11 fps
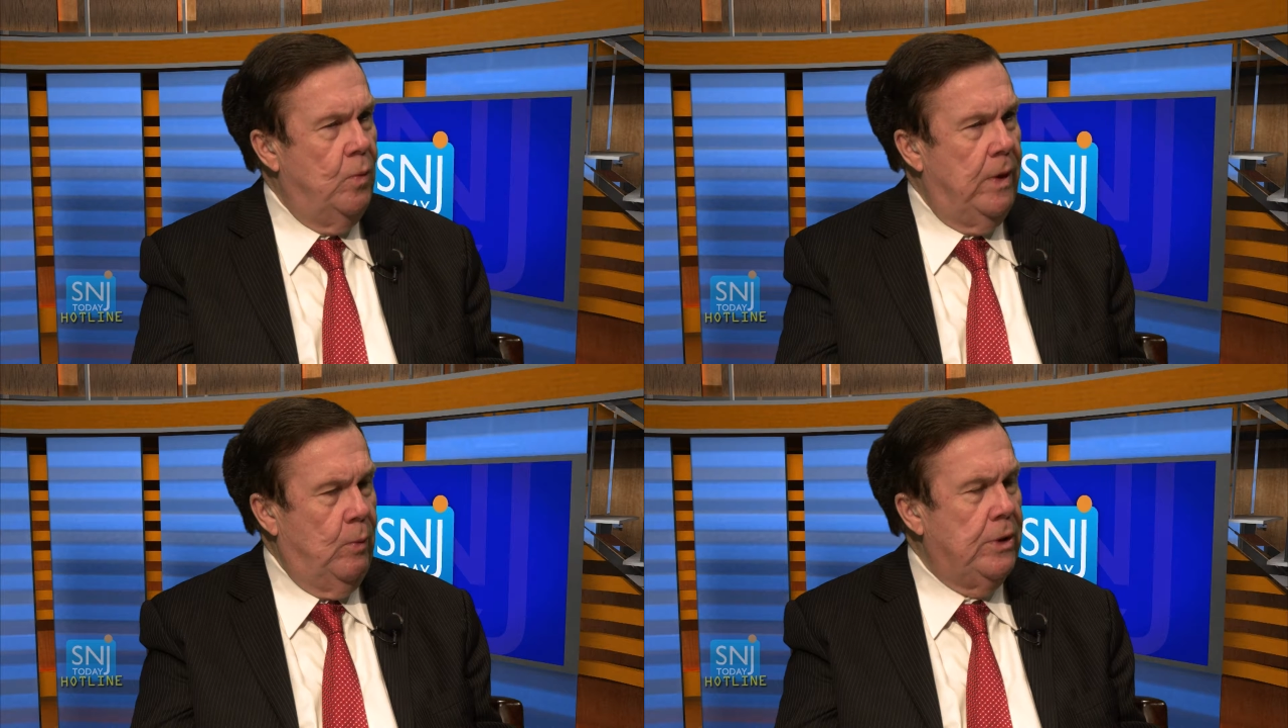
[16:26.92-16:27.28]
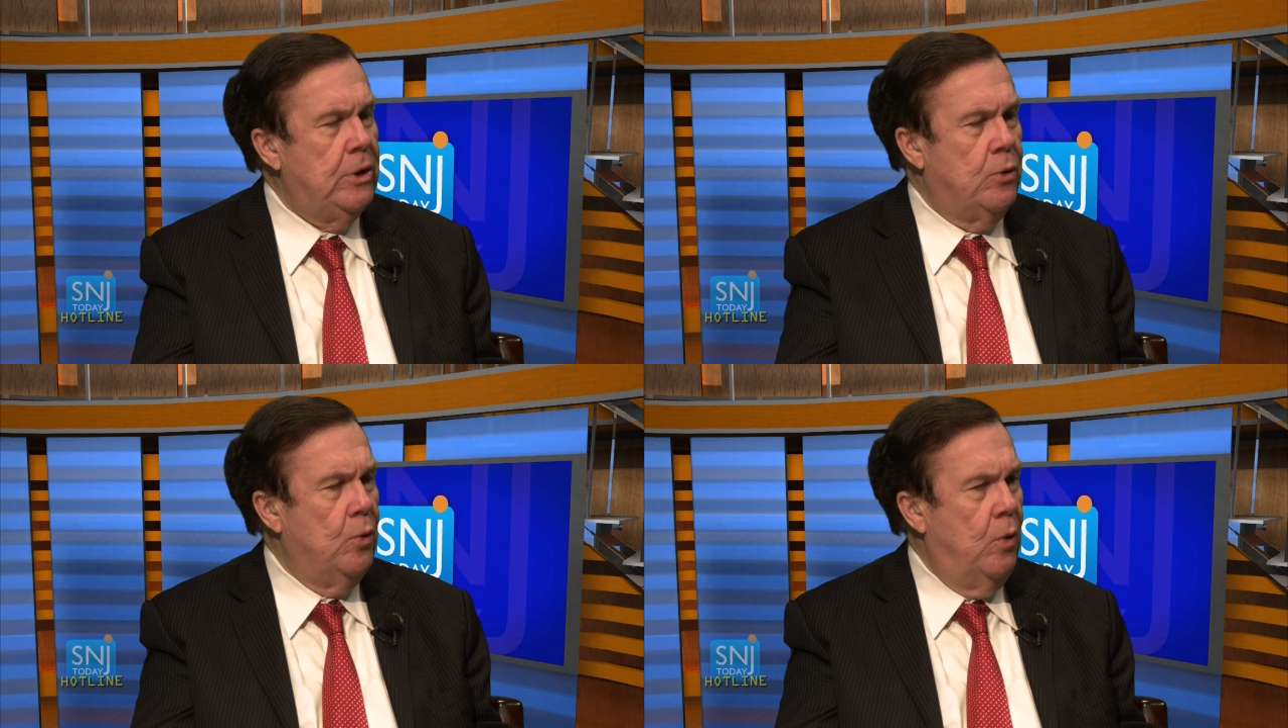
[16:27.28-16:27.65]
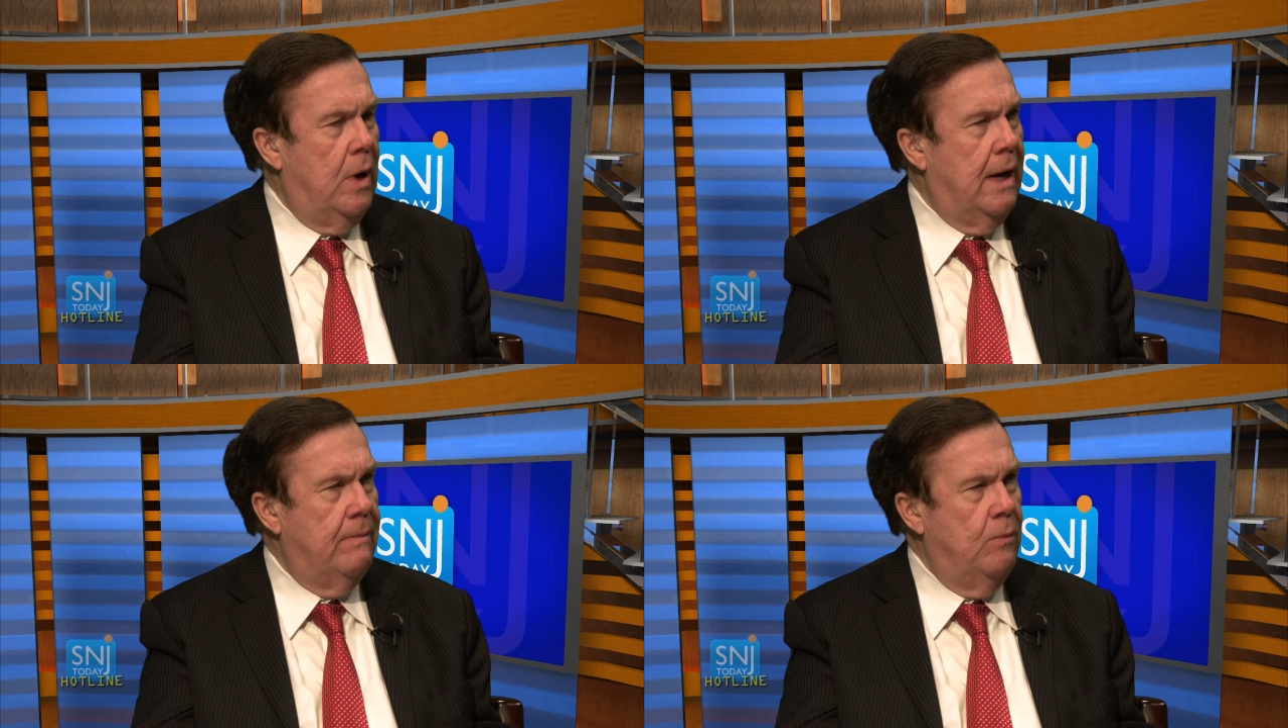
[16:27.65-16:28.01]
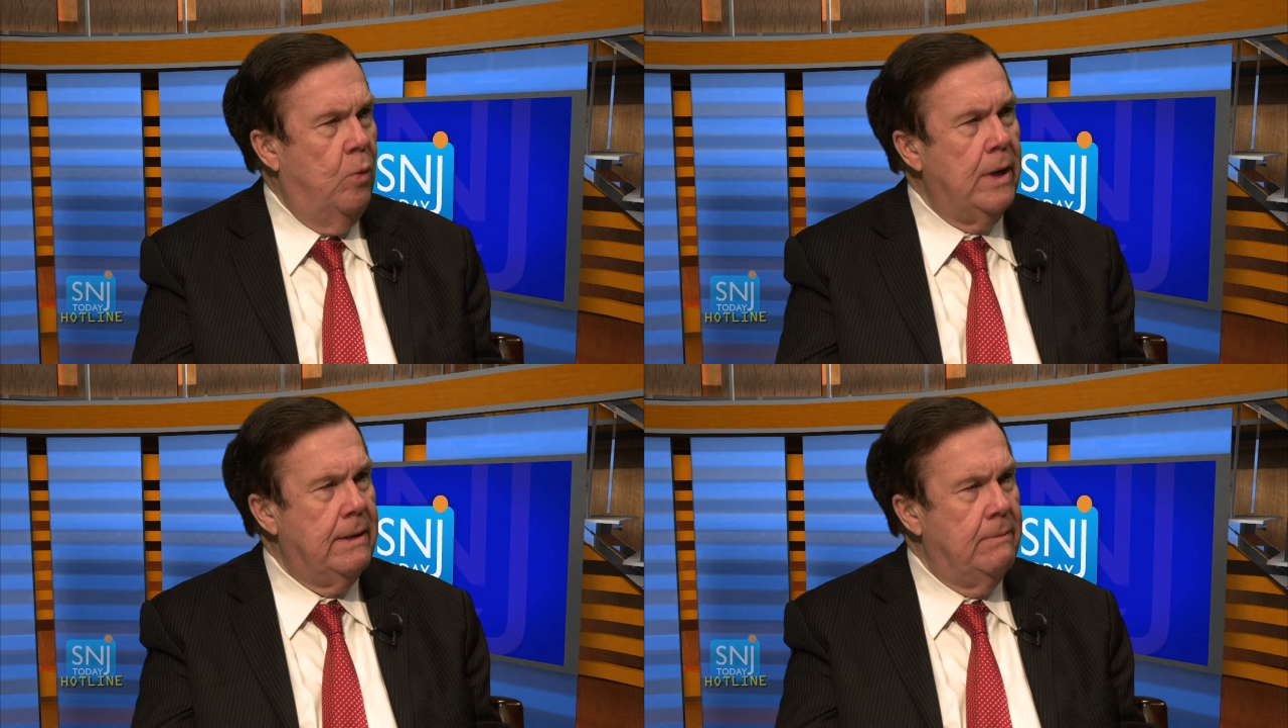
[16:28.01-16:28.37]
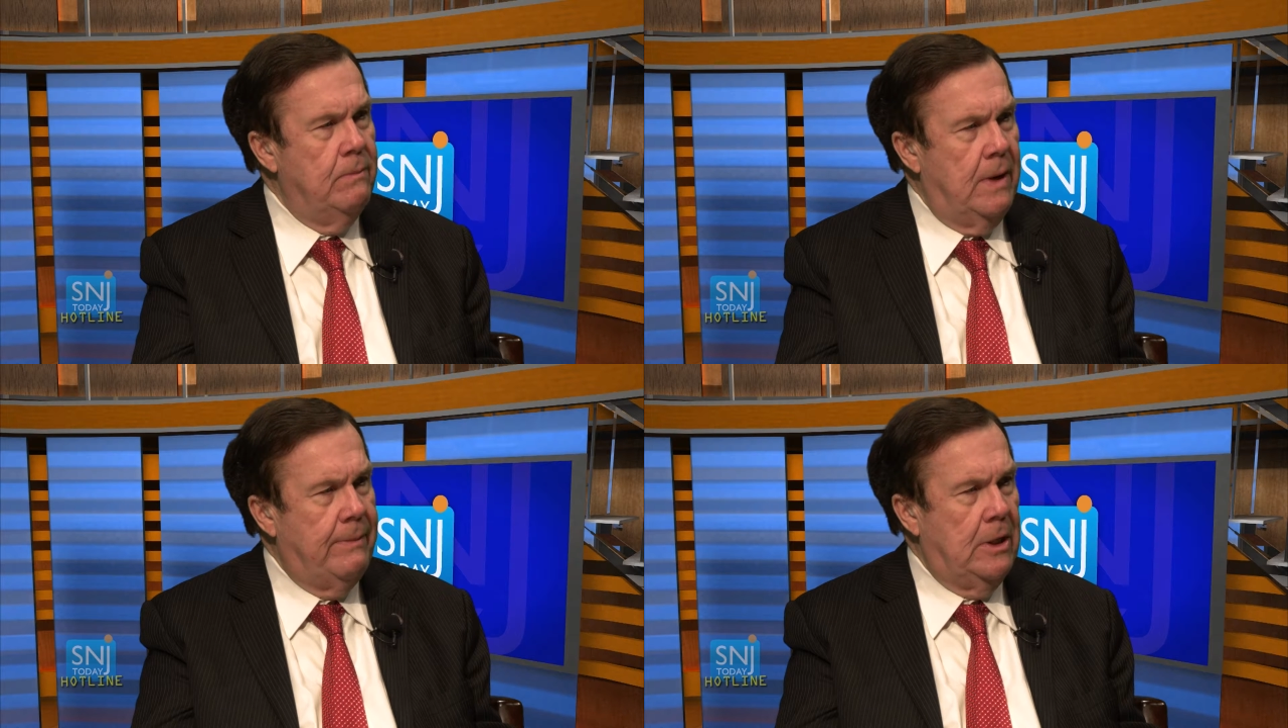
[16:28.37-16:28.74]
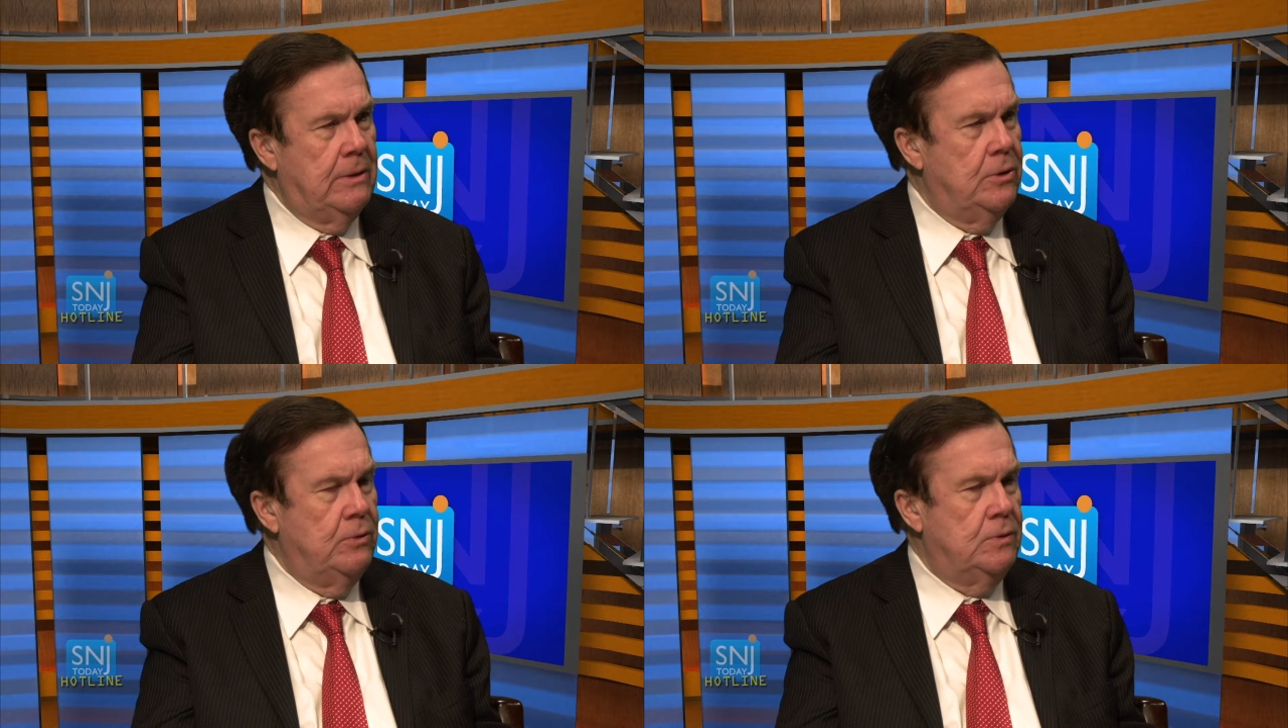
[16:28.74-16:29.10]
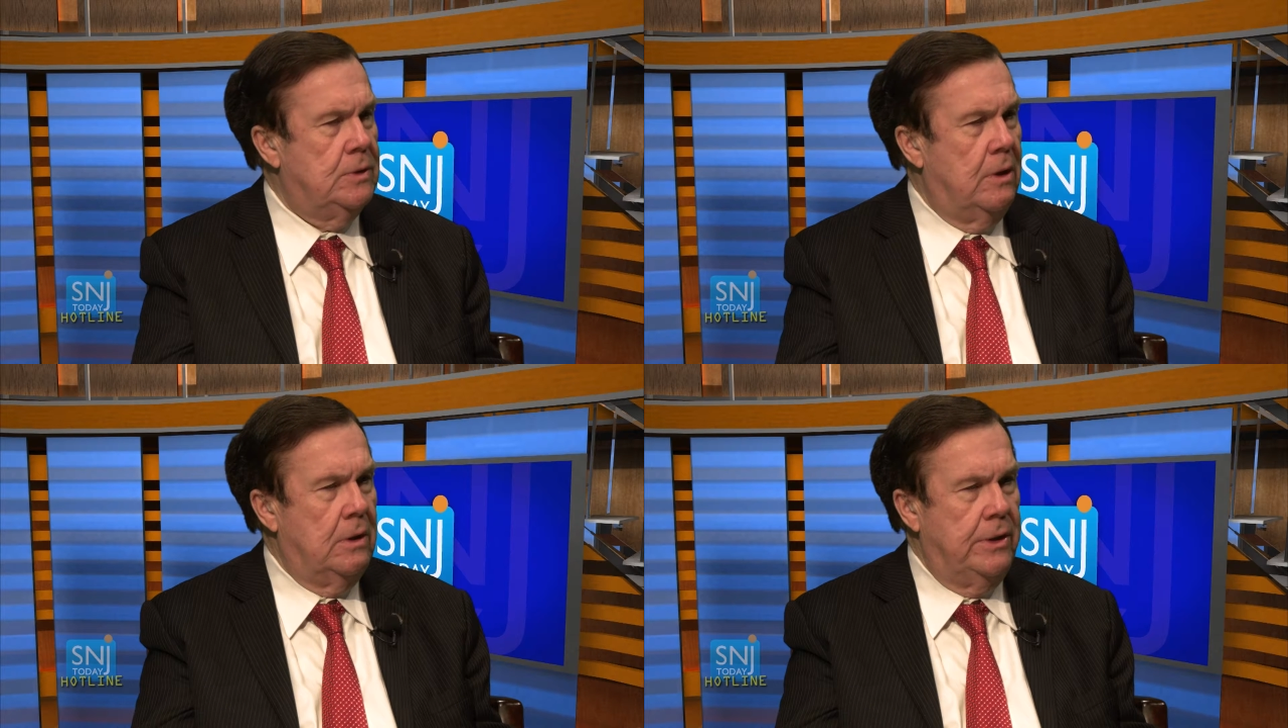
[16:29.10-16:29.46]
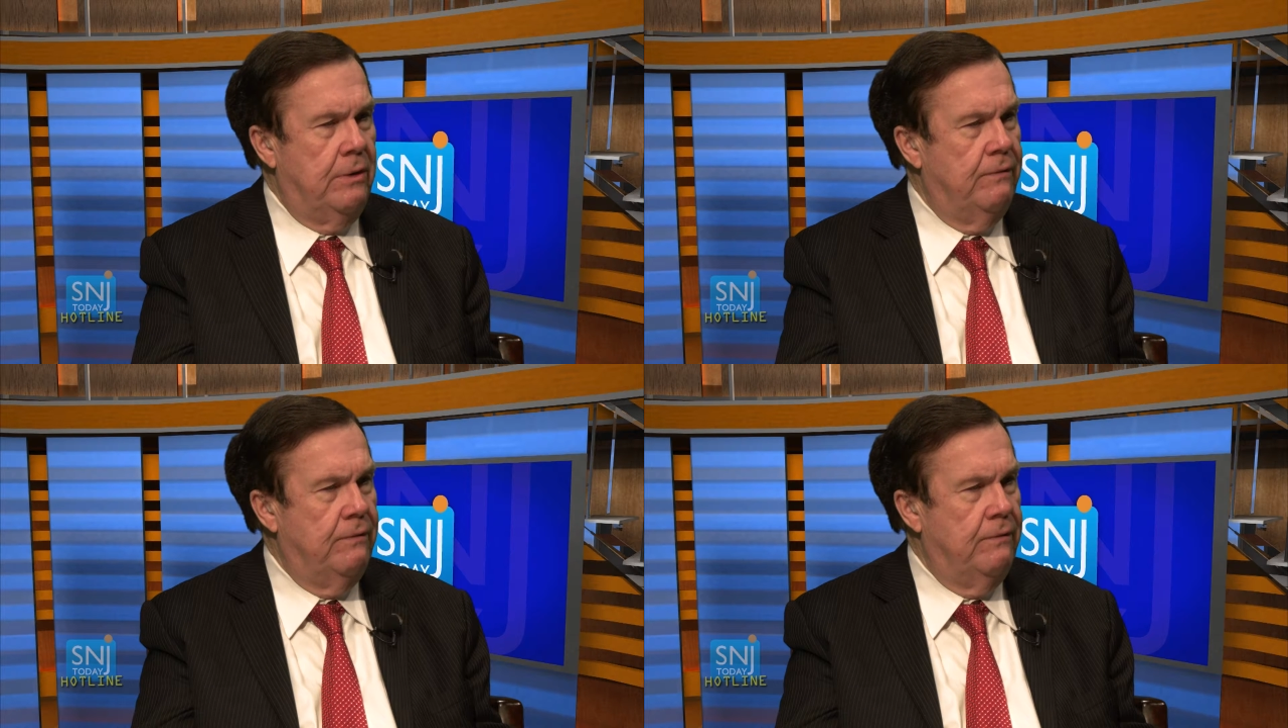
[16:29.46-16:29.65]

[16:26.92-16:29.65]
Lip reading: When you grew up, you certainly